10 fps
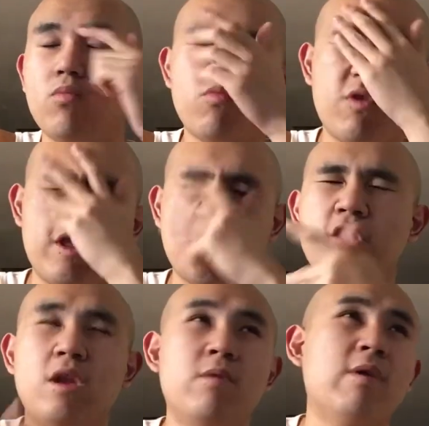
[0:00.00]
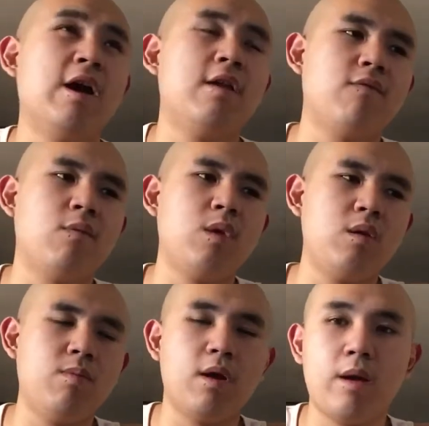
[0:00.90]
pretty shitty ride for me,
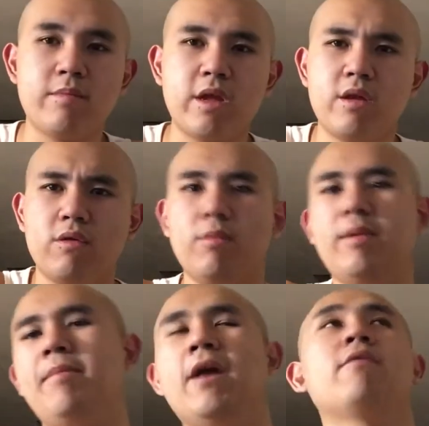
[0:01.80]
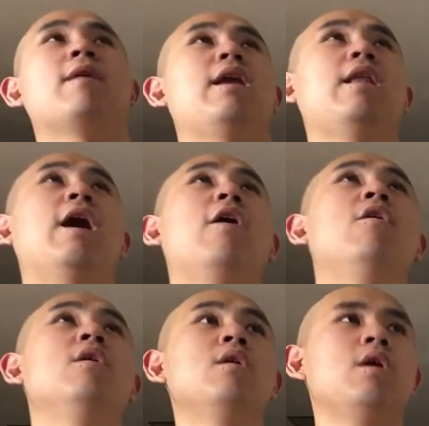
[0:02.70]
but I'm getting a little bit better right now,
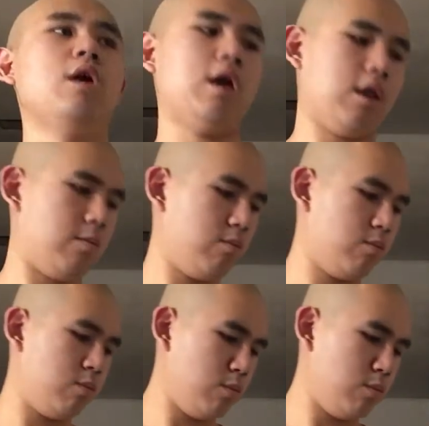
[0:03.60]
and I'm